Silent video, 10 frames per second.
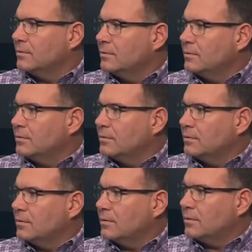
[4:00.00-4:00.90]

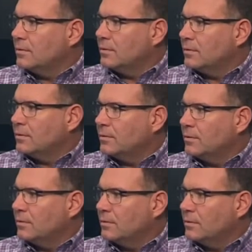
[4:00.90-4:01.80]

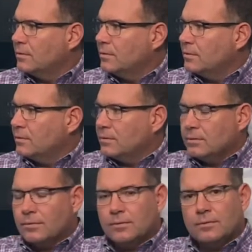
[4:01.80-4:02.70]

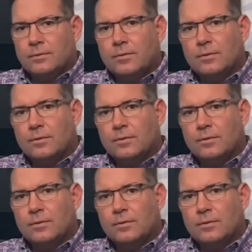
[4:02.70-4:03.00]
This person isn't speaking.